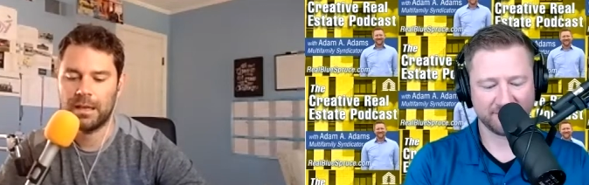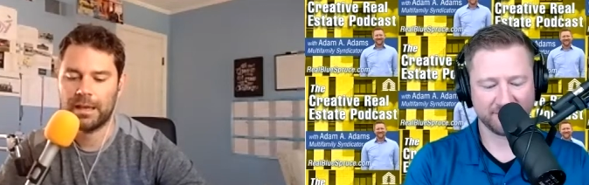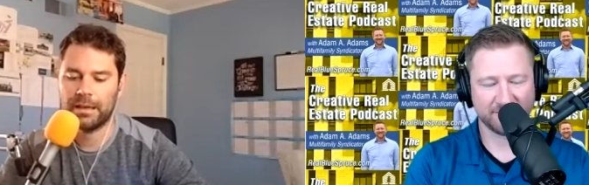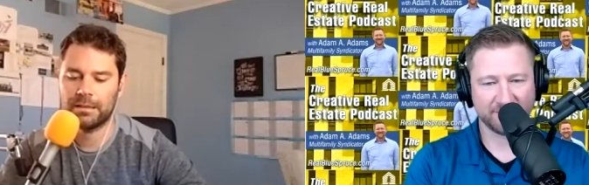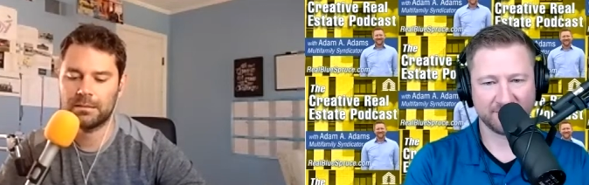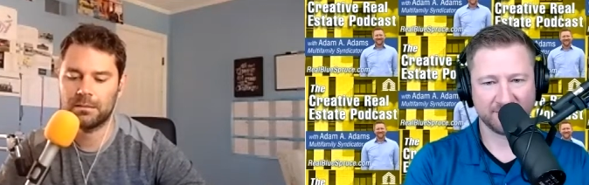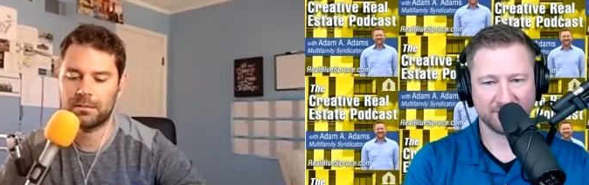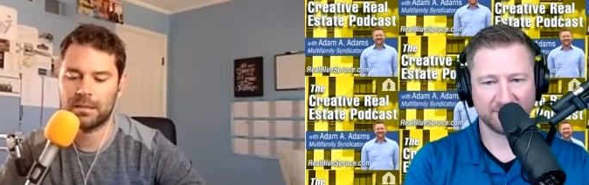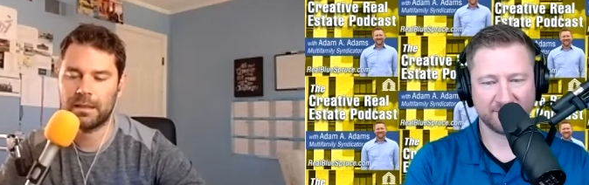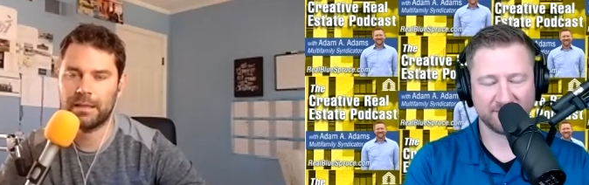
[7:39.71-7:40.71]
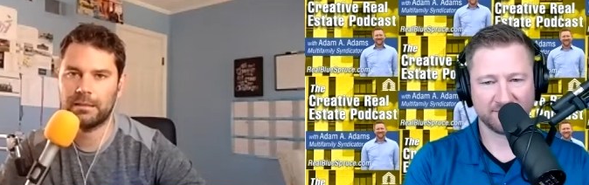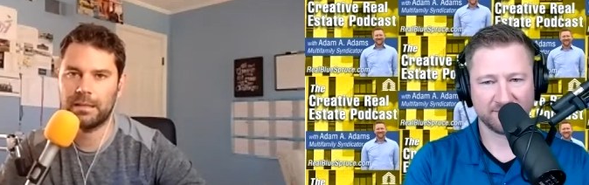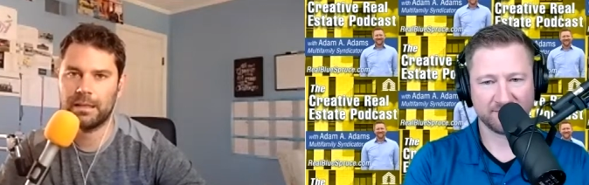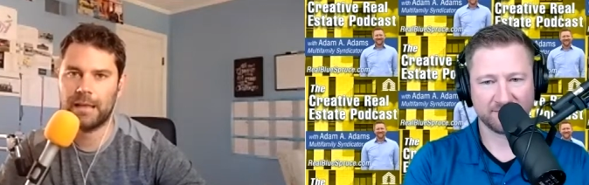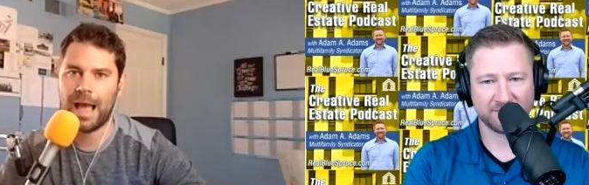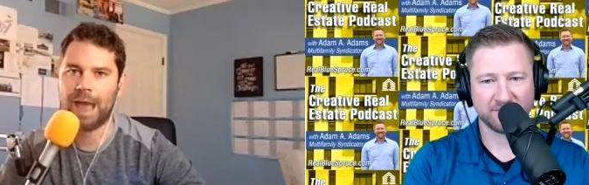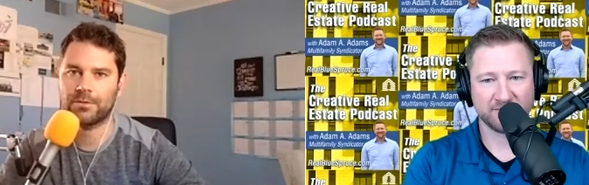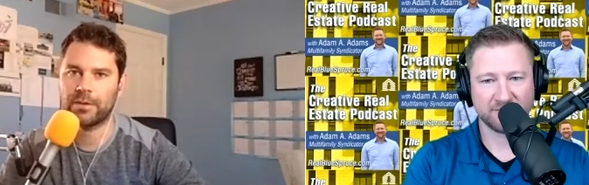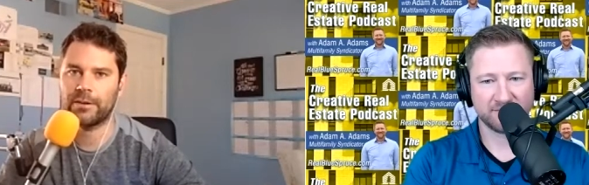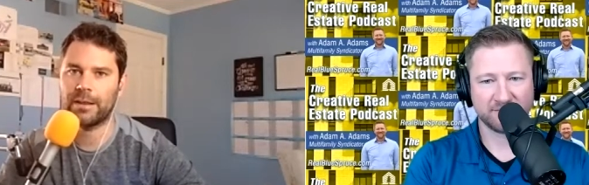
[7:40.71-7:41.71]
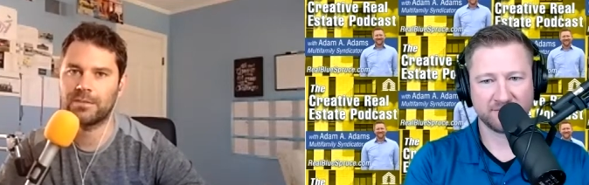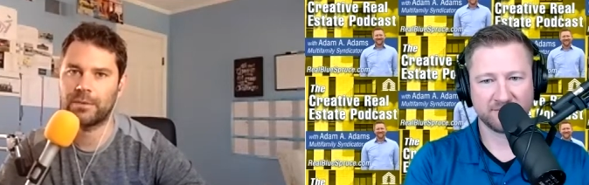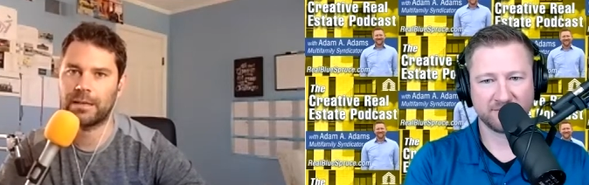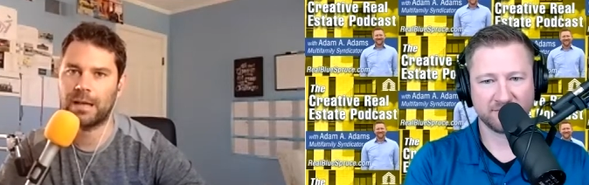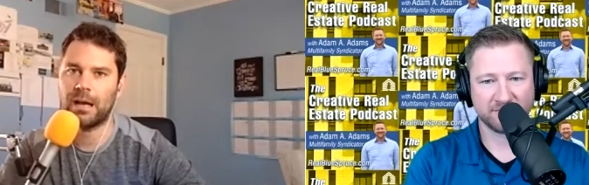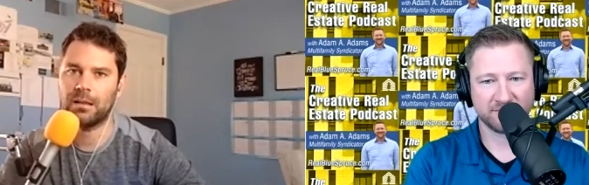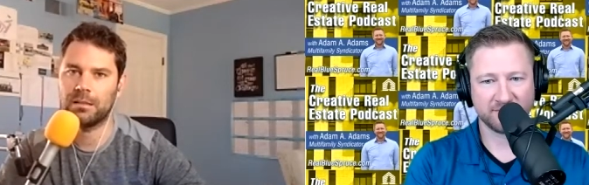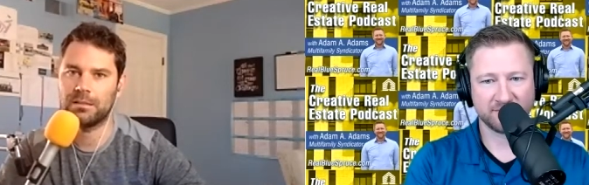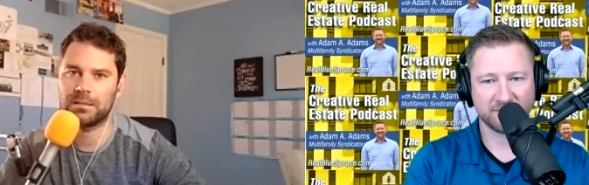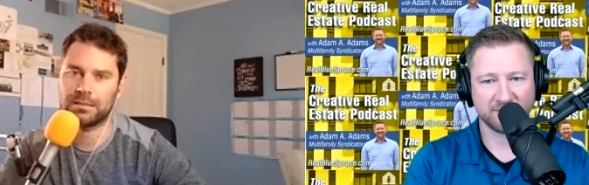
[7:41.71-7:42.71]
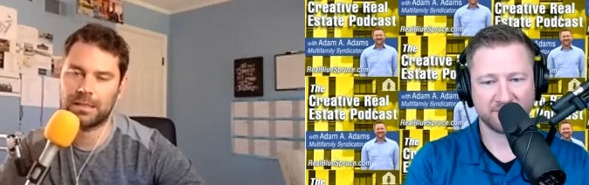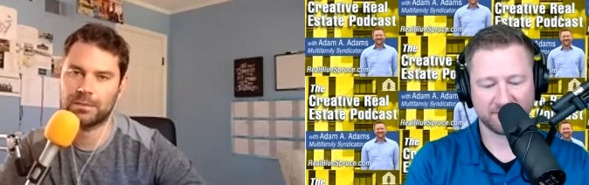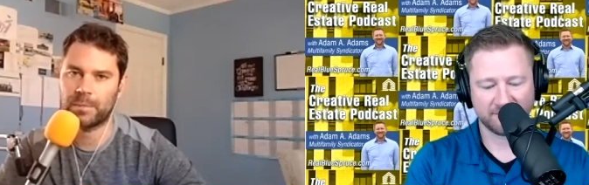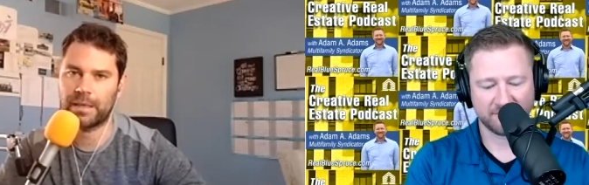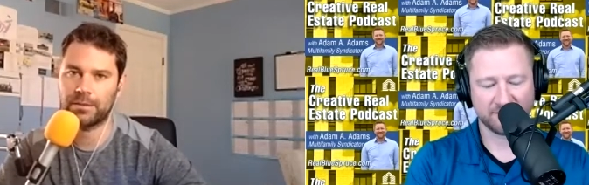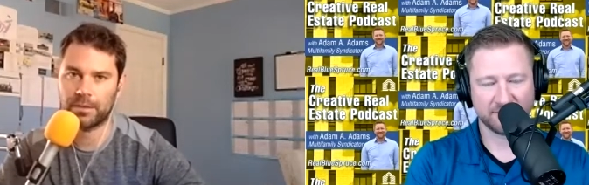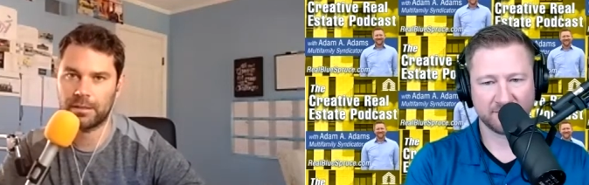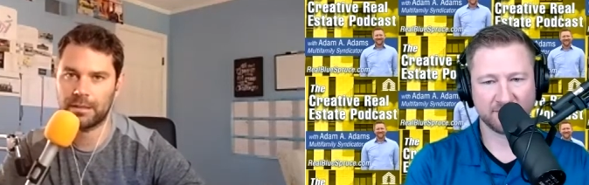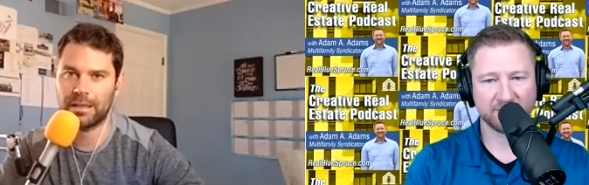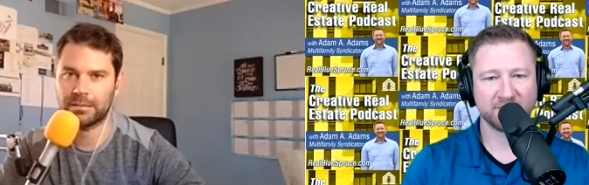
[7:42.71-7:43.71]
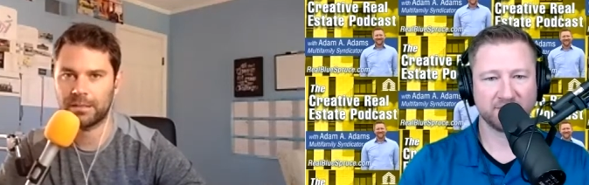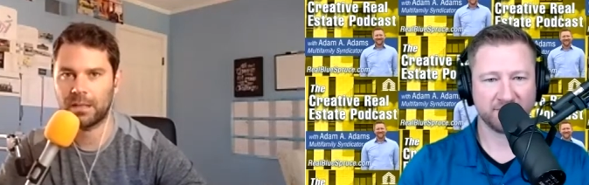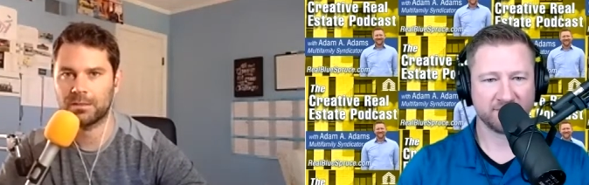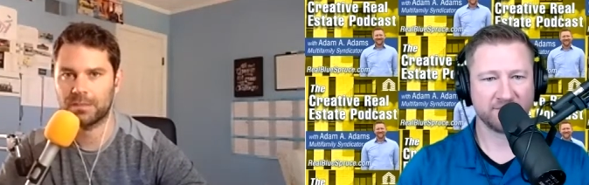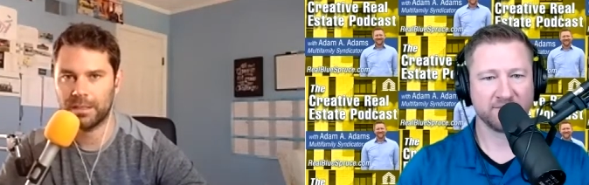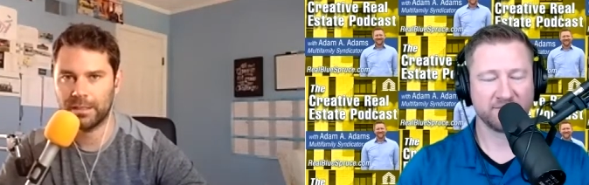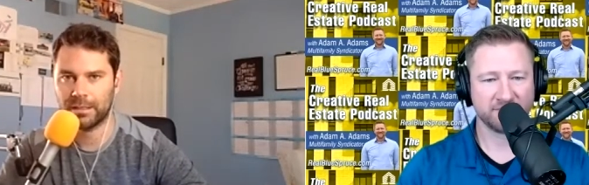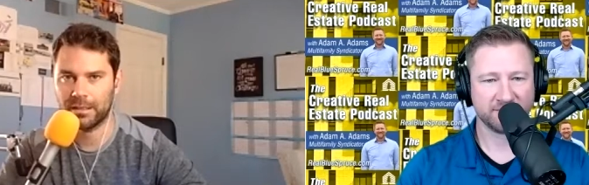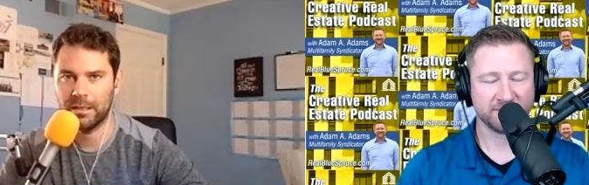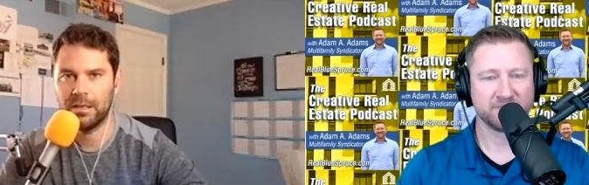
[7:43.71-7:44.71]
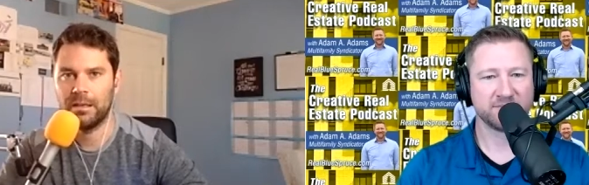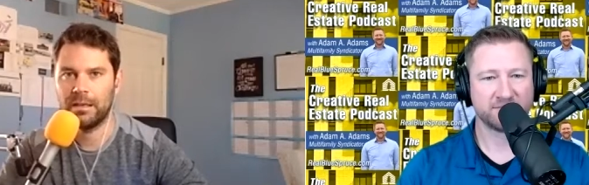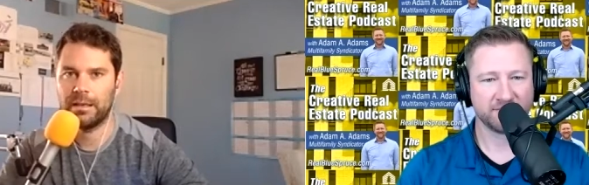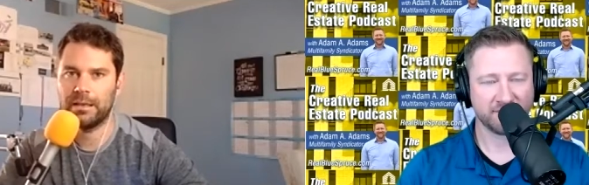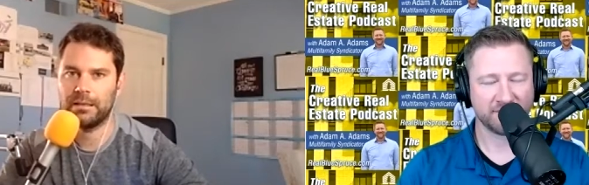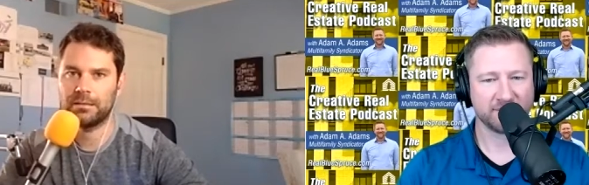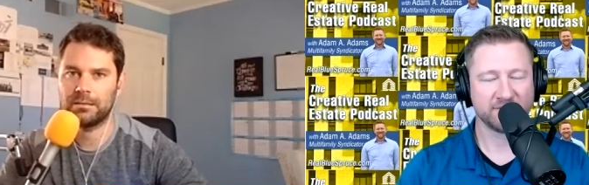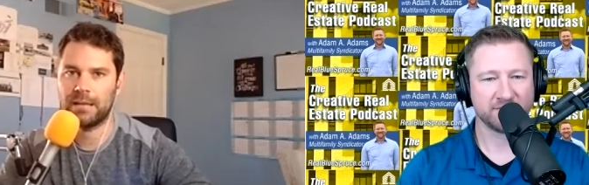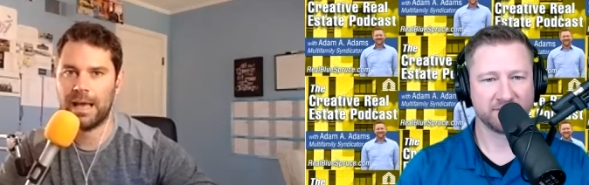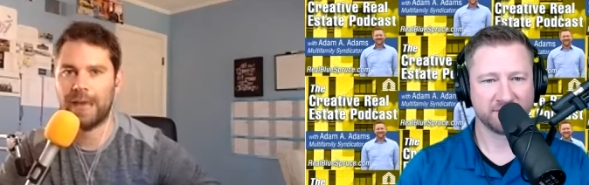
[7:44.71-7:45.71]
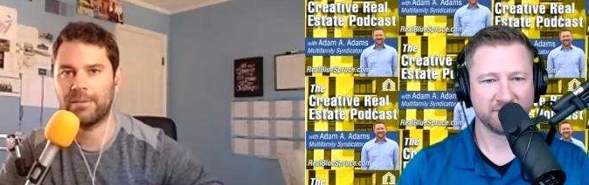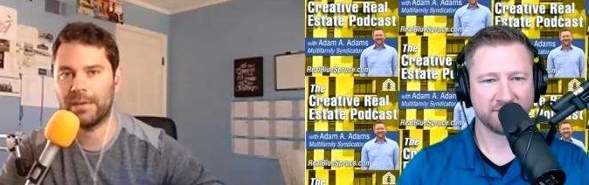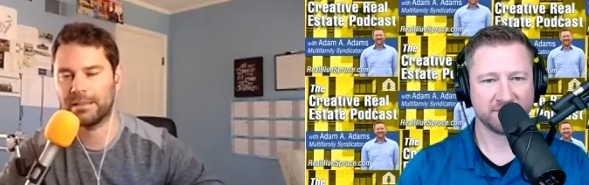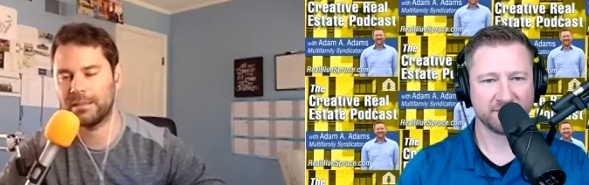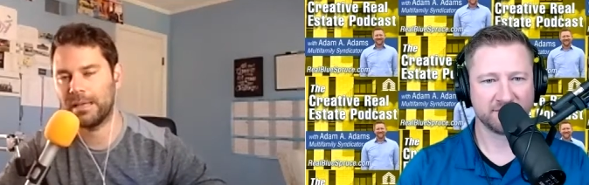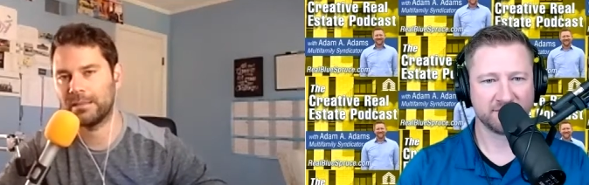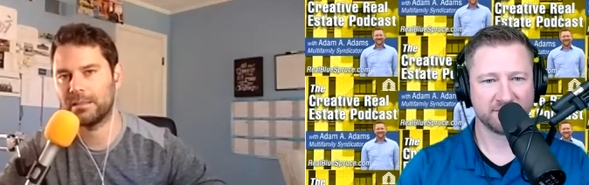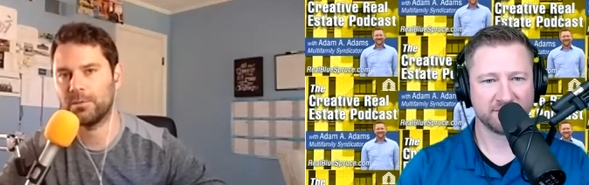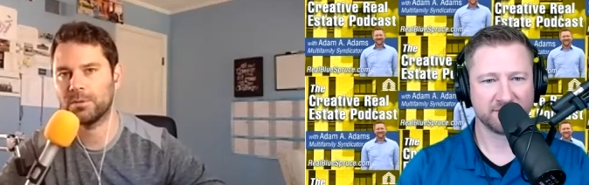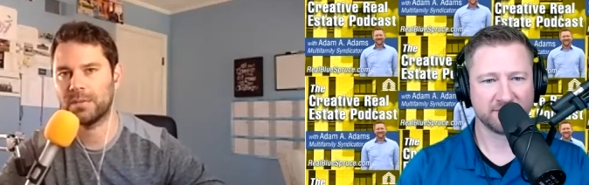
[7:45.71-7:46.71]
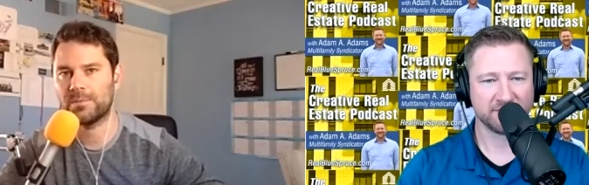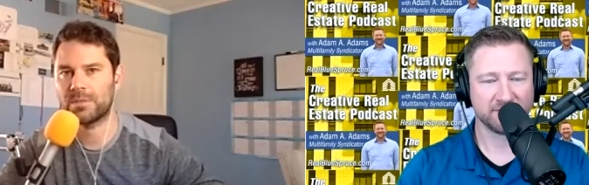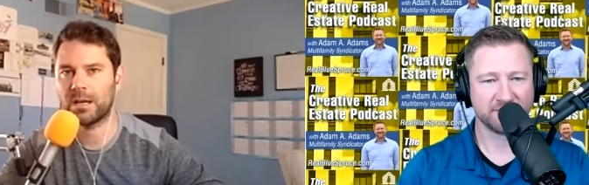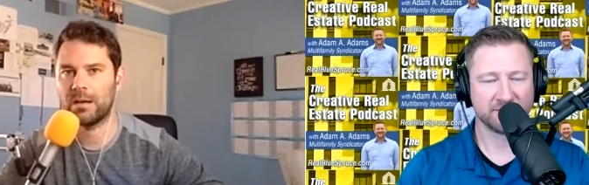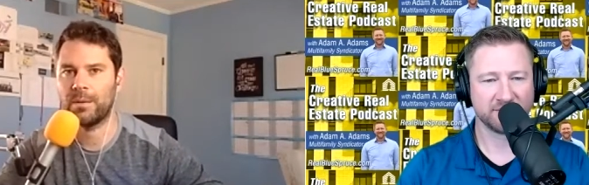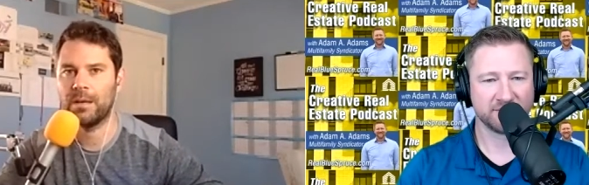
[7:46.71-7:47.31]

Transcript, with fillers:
Speaker 1: and then after i graduated college because i was making $30000 a year in at the at the full-time job